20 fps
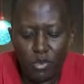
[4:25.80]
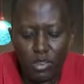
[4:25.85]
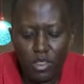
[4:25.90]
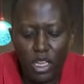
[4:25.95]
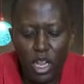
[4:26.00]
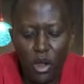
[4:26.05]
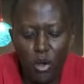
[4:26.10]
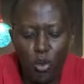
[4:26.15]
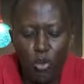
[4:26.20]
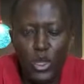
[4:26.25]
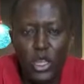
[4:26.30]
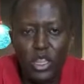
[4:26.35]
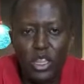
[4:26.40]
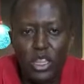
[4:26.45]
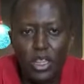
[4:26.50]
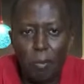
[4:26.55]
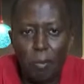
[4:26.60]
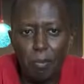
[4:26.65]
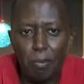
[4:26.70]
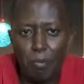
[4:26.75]
now with
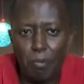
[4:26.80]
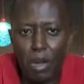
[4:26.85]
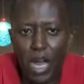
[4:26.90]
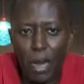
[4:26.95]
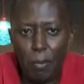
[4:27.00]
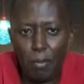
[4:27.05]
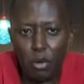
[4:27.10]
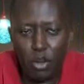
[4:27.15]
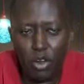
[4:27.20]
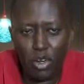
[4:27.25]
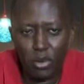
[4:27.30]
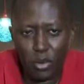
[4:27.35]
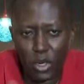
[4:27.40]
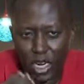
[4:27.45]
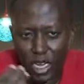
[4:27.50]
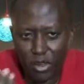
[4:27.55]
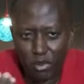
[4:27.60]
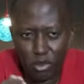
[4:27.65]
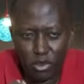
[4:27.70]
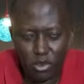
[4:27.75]
parboiled, when
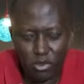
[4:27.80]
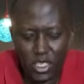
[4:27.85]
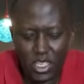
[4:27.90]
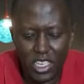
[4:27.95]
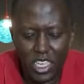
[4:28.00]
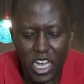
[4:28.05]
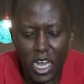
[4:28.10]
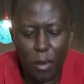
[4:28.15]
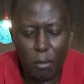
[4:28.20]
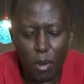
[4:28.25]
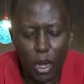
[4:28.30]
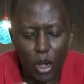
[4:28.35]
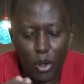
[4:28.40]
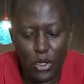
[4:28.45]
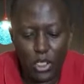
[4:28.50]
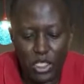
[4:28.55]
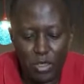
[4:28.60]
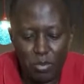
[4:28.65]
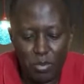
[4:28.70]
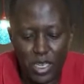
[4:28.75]
I was reading up how
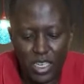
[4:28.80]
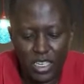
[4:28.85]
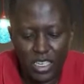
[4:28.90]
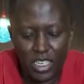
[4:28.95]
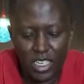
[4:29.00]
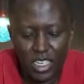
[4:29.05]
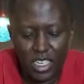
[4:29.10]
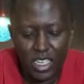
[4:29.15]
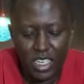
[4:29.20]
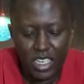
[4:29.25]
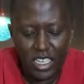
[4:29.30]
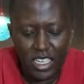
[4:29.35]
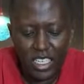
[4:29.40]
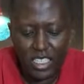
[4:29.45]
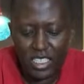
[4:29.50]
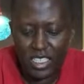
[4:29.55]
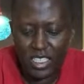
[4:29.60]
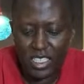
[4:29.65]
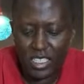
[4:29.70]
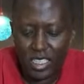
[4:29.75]
it's made,
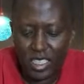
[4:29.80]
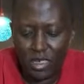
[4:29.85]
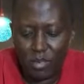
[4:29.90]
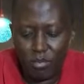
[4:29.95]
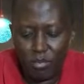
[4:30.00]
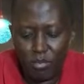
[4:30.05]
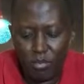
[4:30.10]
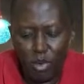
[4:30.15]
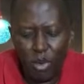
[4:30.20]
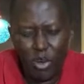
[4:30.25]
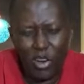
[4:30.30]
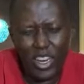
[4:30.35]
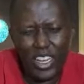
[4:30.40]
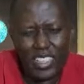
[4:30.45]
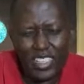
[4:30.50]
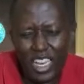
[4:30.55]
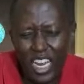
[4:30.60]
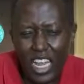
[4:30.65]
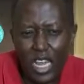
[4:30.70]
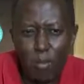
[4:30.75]
it's more or
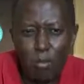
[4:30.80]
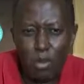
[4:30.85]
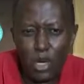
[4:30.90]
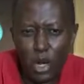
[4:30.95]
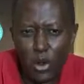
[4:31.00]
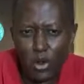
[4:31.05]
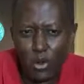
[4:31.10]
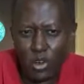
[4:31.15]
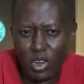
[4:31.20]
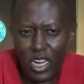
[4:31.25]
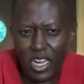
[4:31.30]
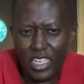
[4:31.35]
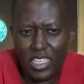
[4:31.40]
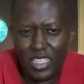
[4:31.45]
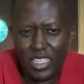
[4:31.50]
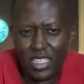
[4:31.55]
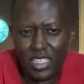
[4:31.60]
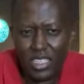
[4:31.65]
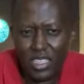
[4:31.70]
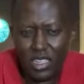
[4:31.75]
less like brown
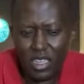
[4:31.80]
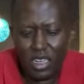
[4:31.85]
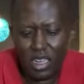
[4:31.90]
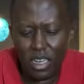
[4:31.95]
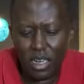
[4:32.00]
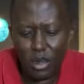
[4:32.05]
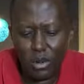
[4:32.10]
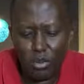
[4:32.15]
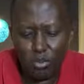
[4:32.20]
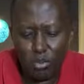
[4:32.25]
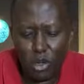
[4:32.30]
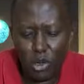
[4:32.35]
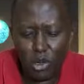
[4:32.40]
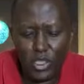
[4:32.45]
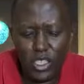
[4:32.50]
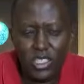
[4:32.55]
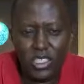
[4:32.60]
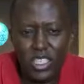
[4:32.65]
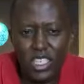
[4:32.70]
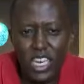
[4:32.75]
rice
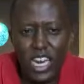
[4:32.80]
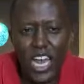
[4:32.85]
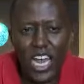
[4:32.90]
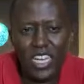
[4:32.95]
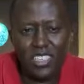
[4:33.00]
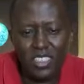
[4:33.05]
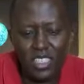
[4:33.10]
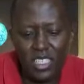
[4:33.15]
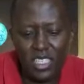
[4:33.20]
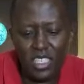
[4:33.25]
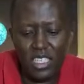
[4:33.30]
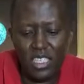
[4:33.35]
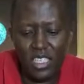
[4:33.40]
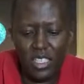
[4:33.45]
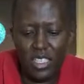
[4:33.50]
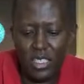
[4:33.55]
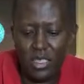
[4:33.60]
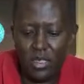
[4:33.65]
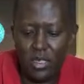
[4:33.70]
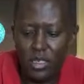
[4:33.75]
because it still has
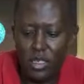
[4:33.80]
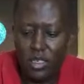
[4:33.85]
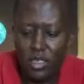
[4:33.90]
the